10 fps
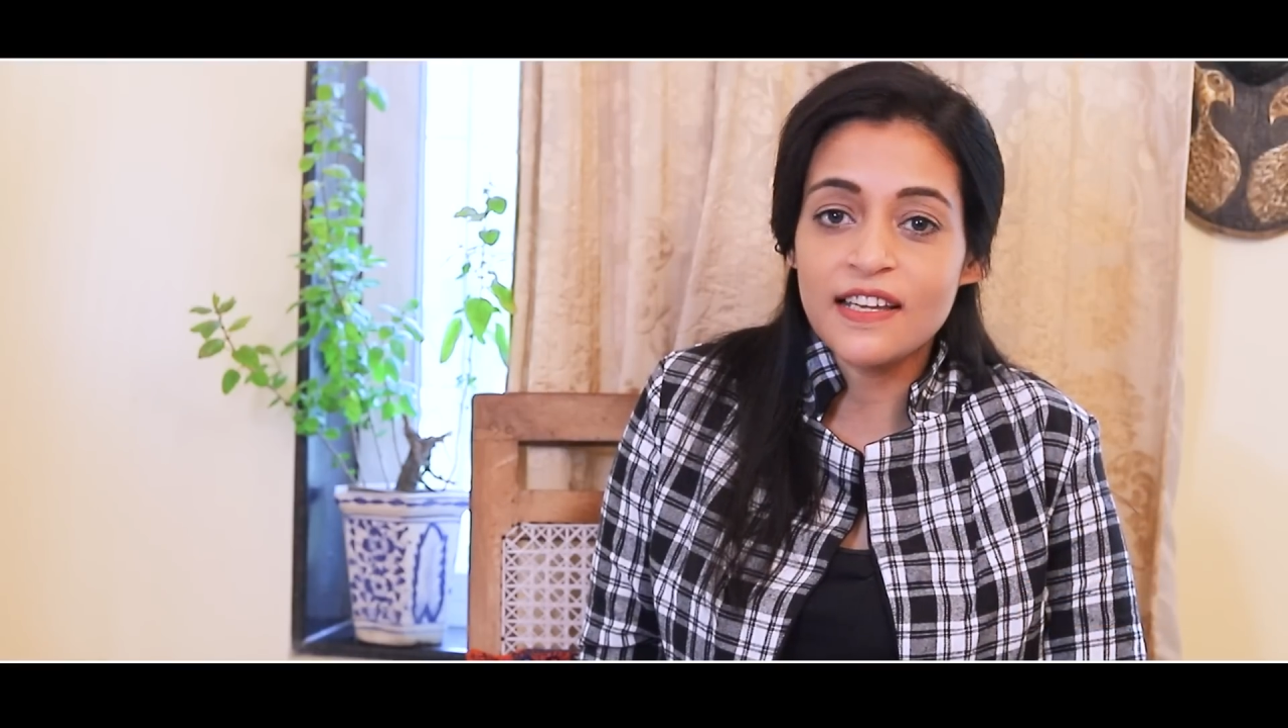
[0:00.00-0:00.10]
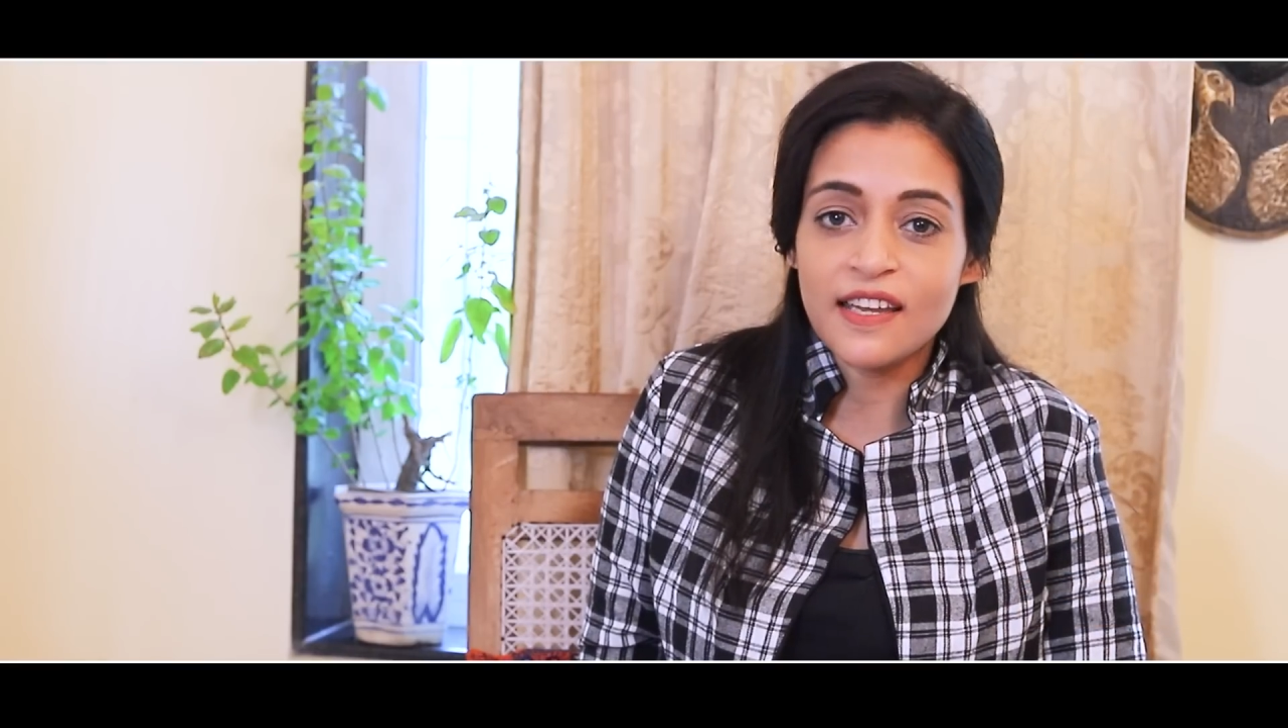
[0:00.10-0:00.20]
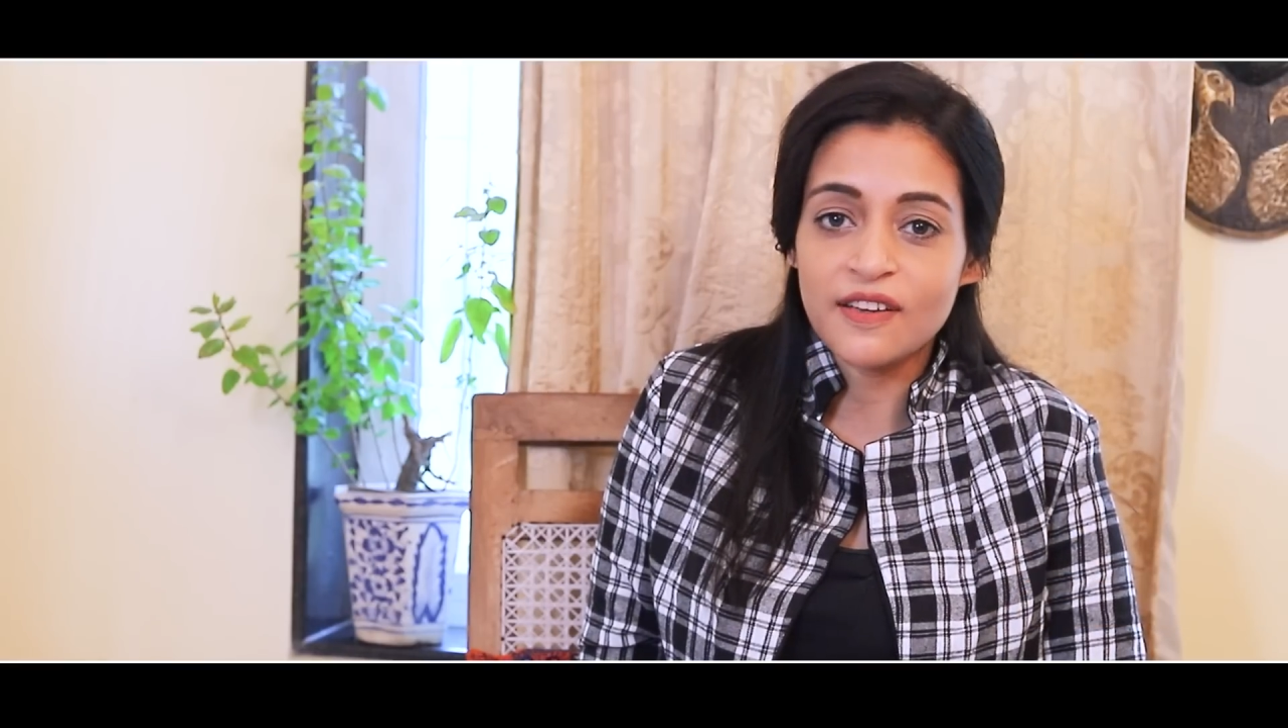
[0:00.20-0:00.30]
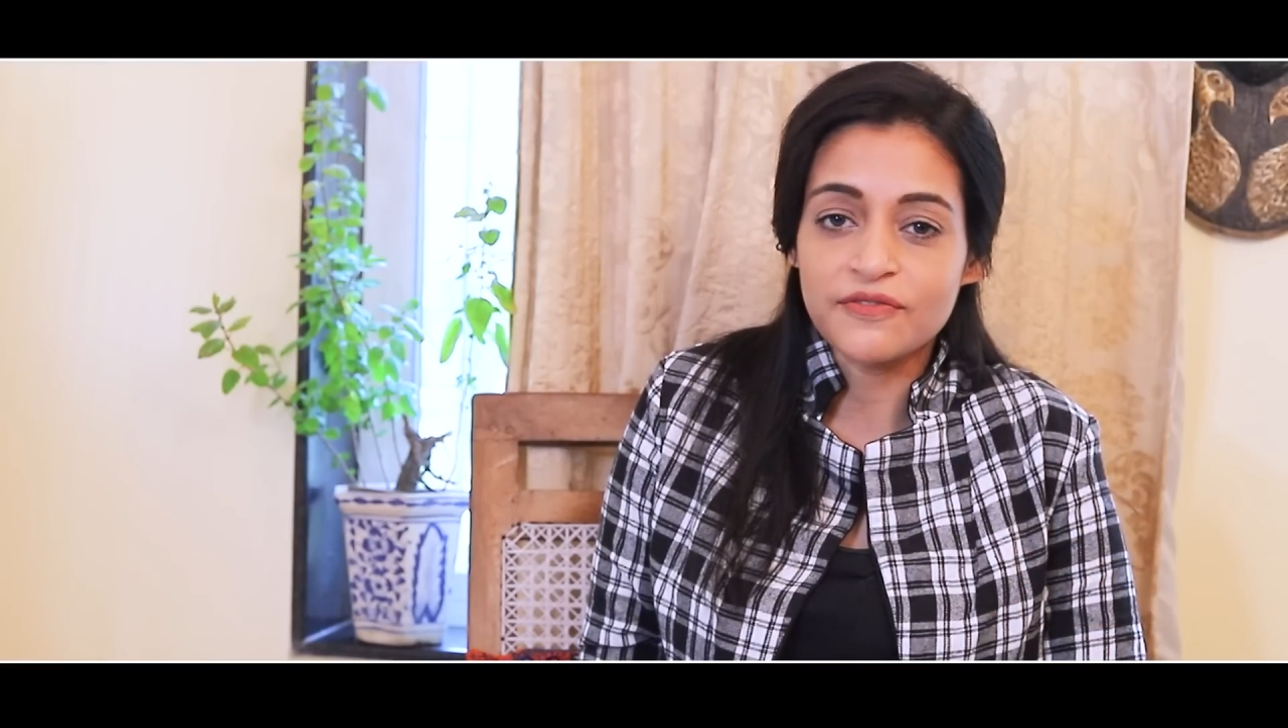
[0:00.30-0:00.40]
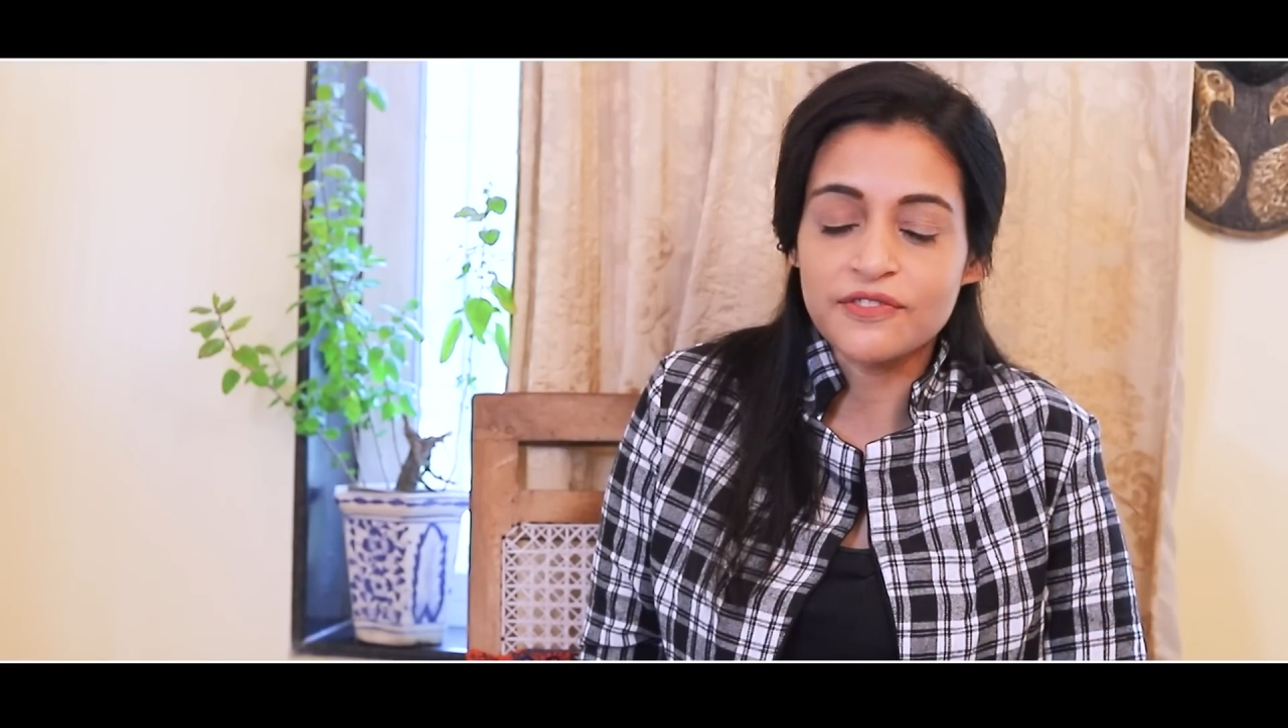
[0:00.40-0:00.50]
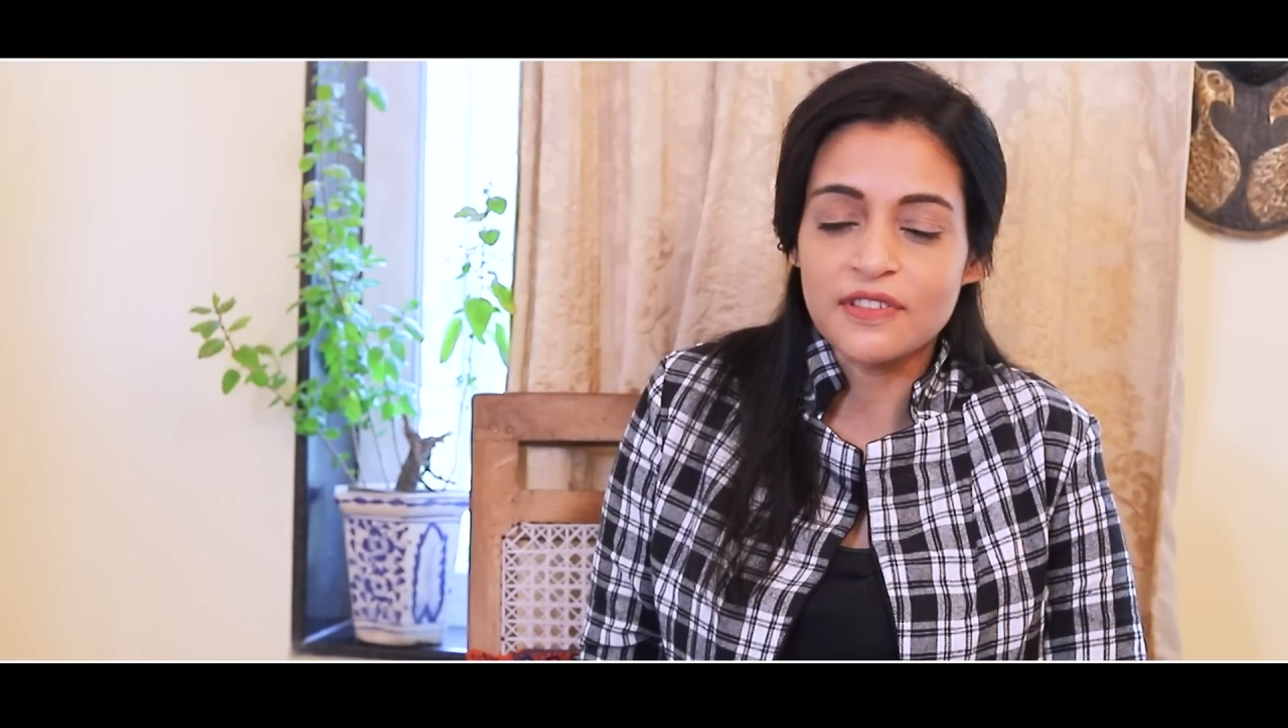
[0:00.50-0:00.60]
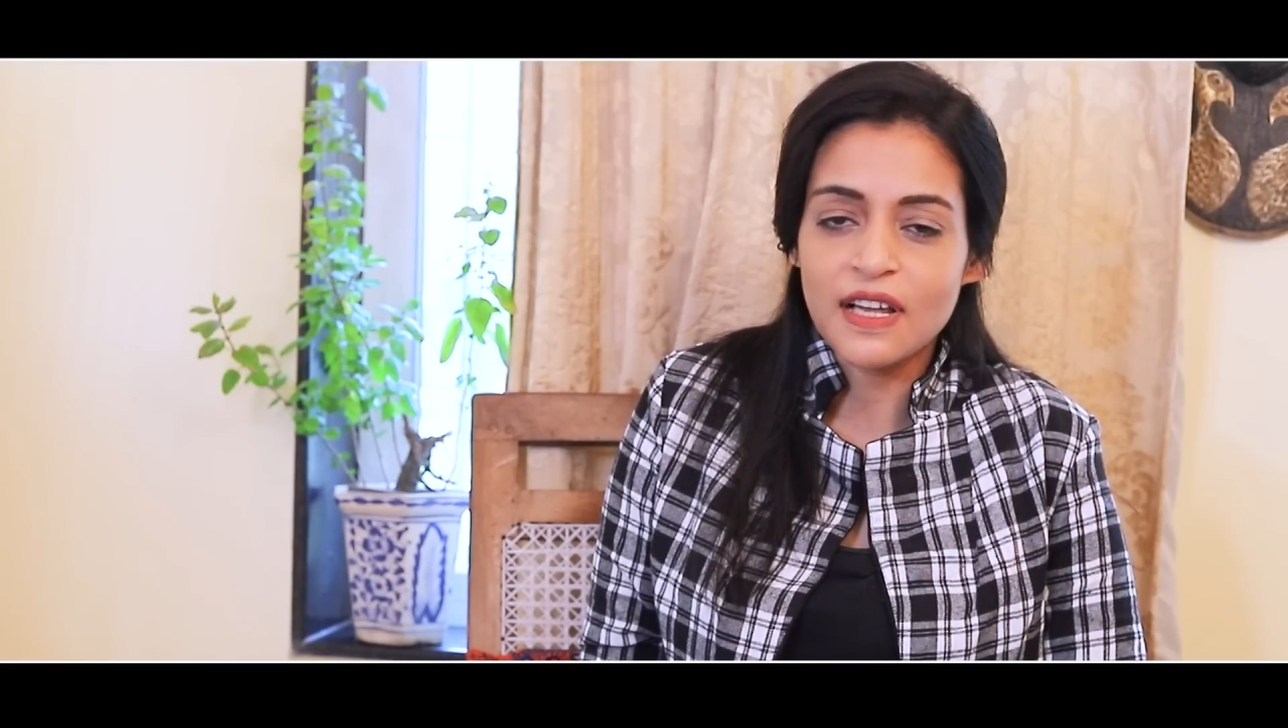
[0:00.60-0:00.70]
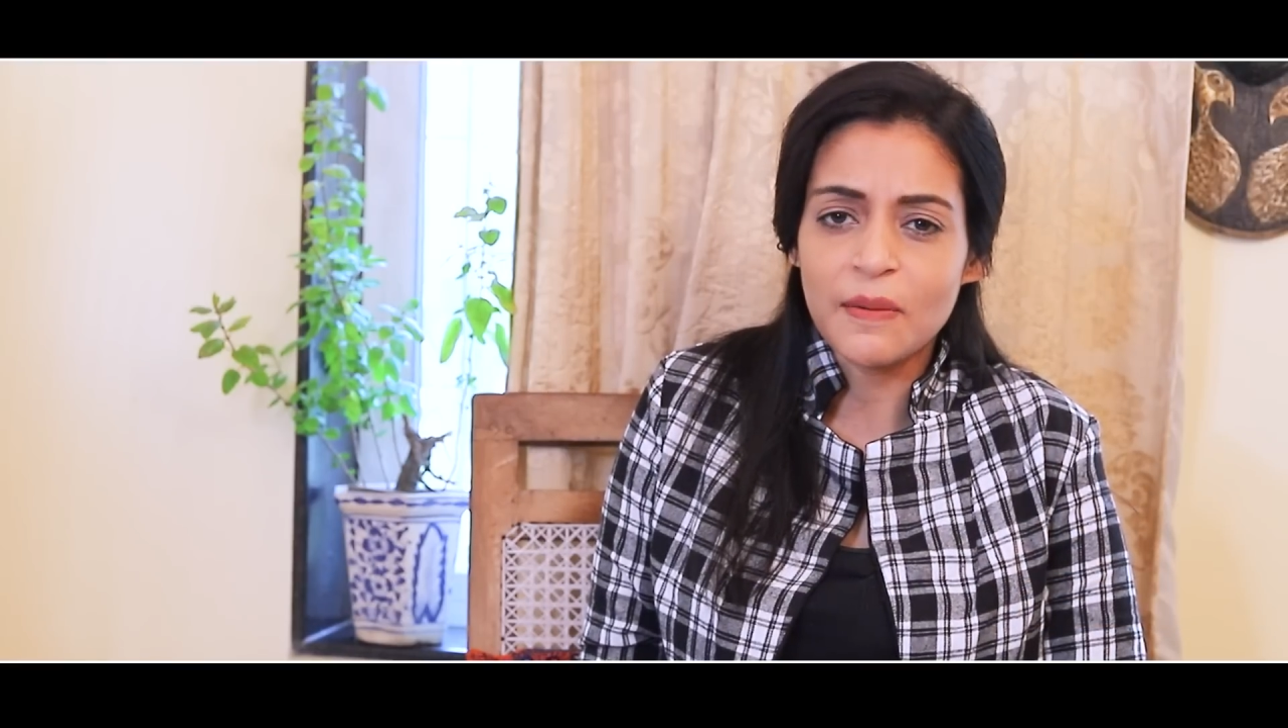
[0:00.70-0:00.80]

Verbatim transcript: careful